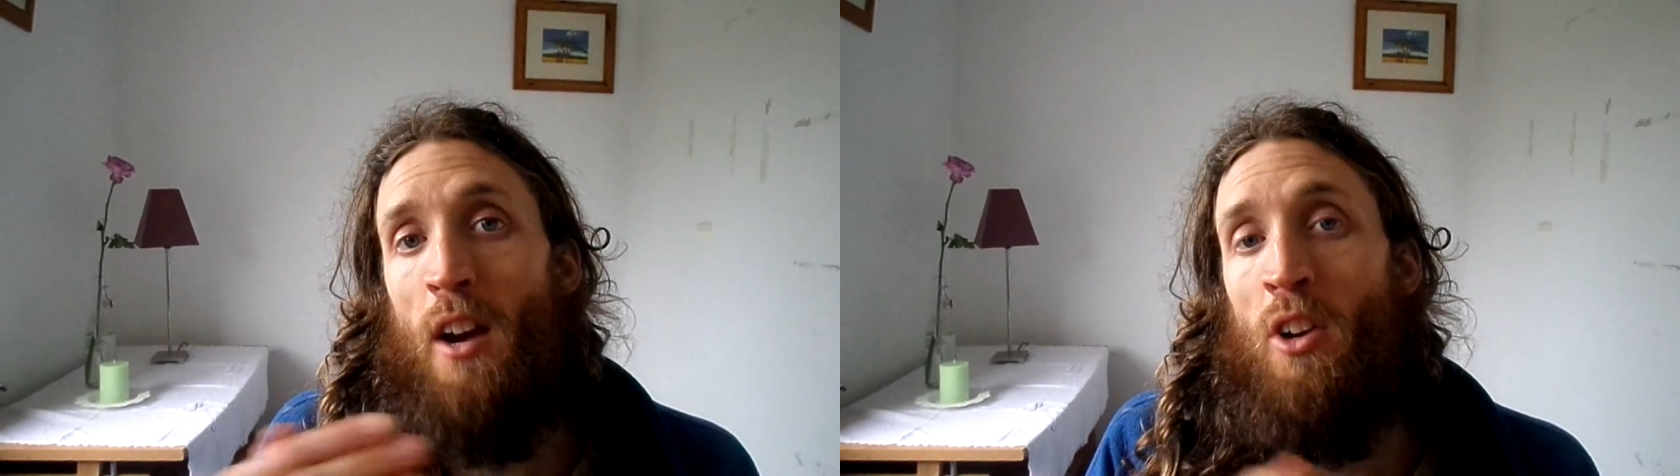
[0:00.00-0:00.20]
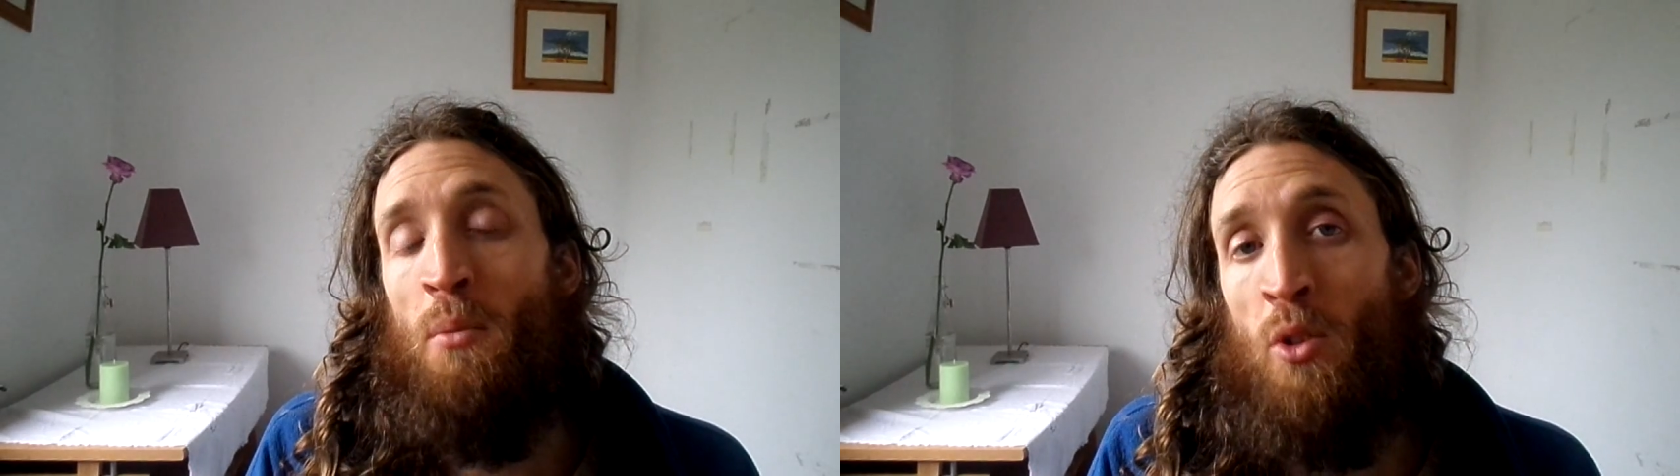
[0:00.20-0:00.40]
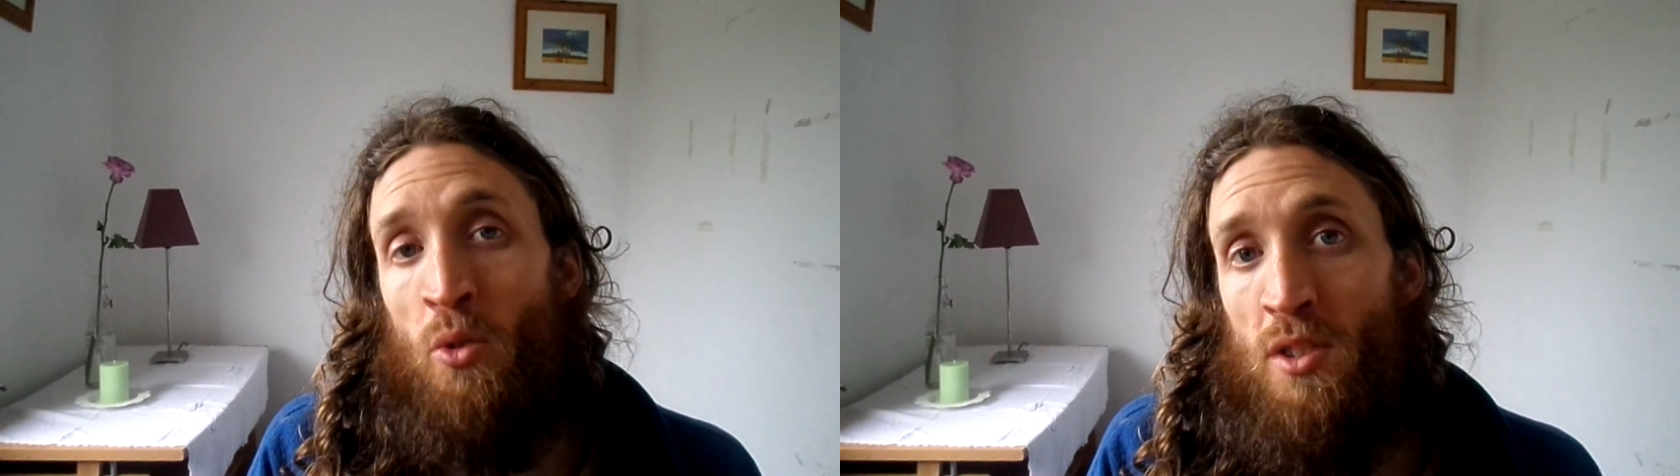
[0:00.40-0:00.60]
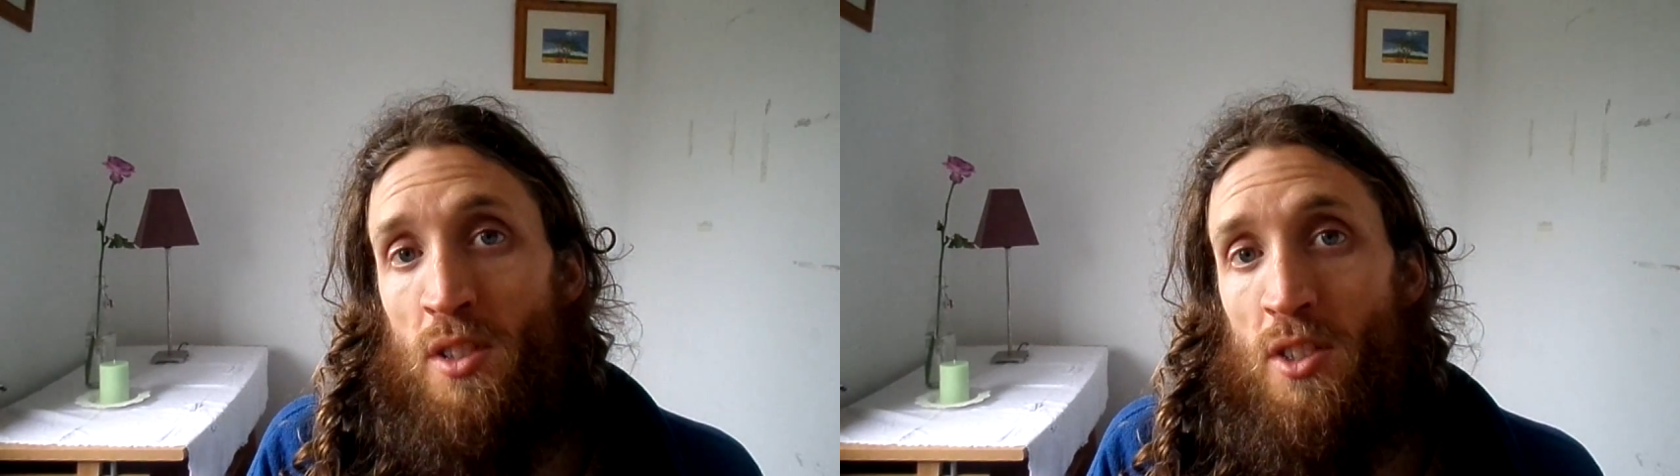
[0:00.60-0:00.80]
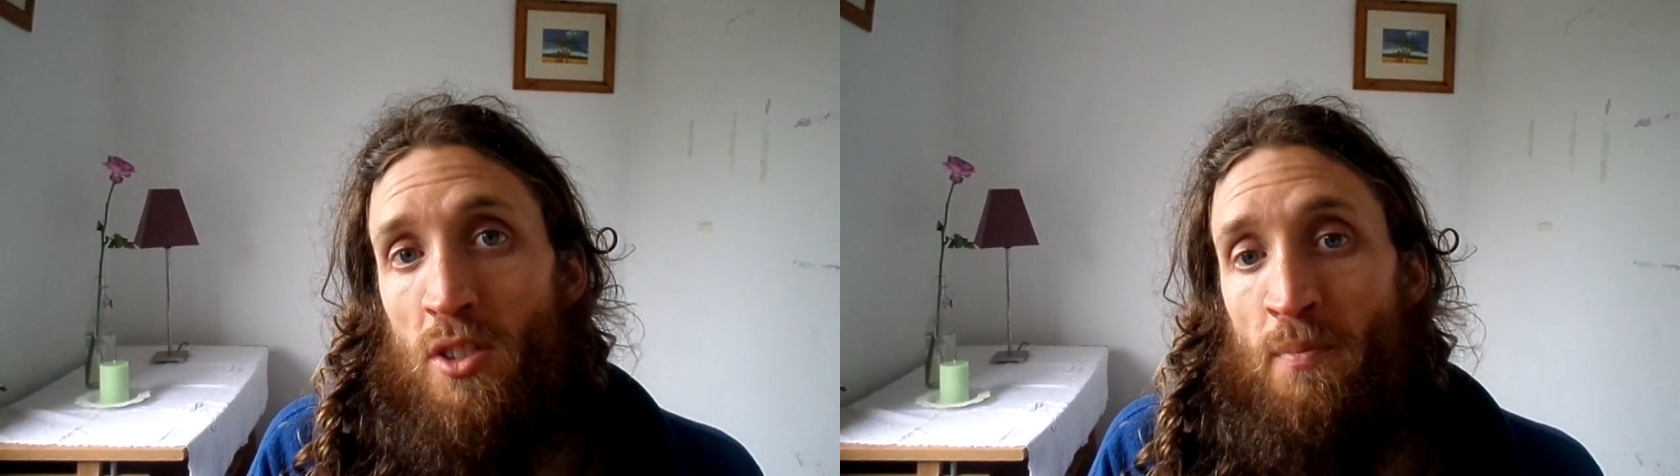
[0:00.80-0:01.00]
our immune
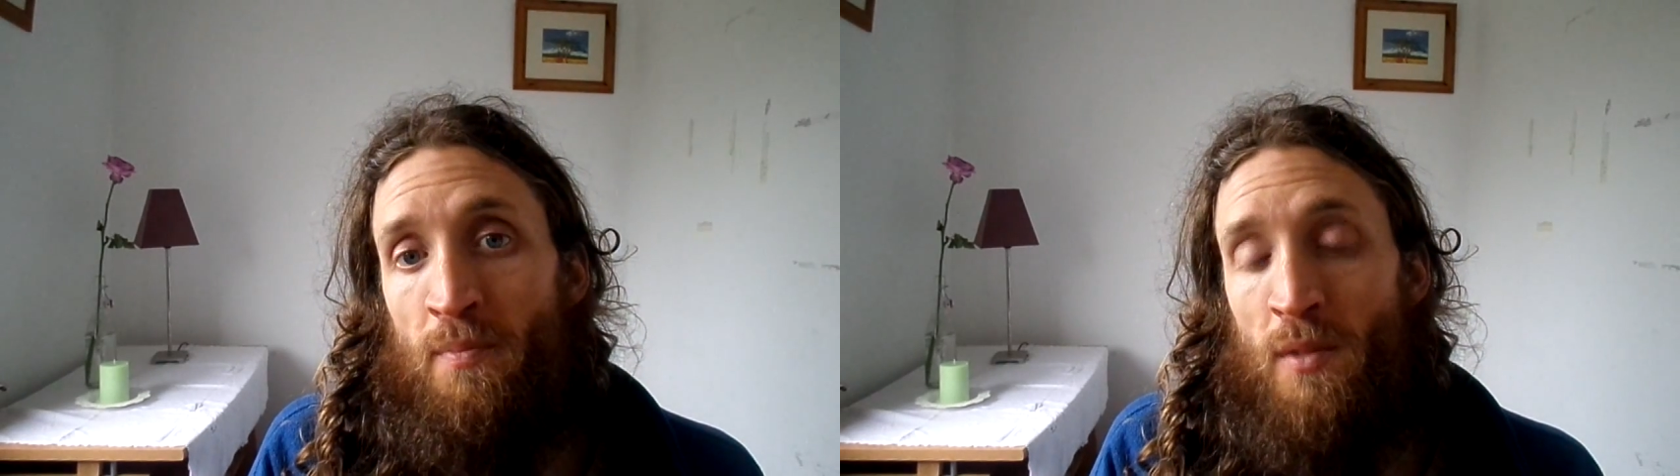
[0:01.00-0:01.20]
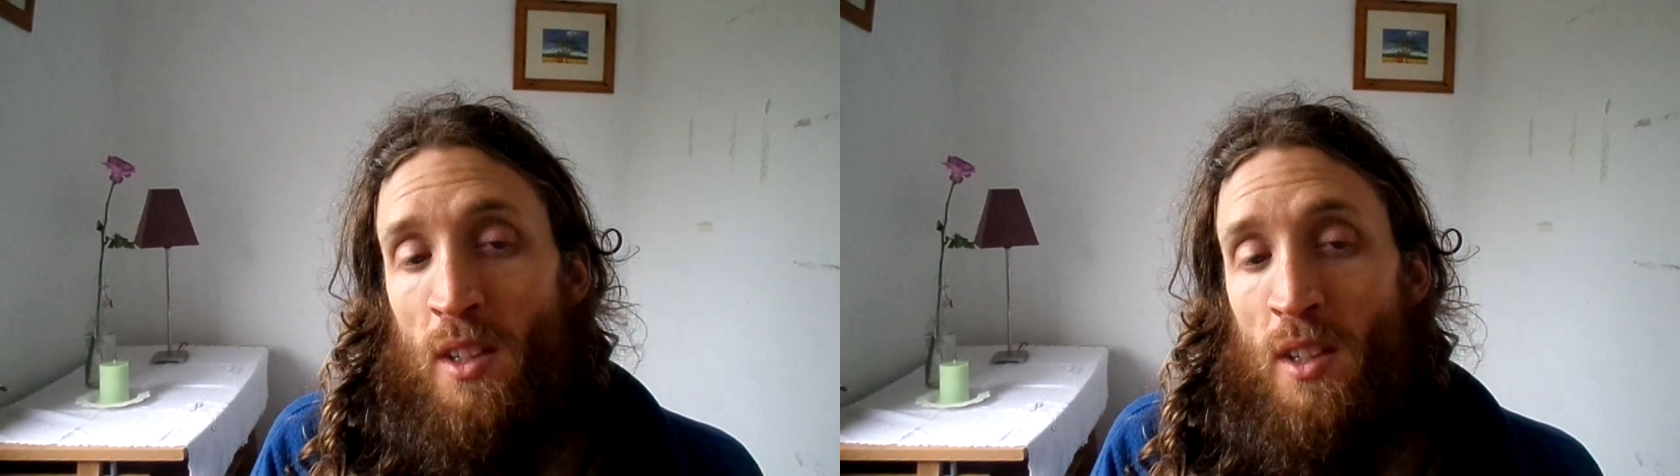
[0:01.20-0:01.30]
system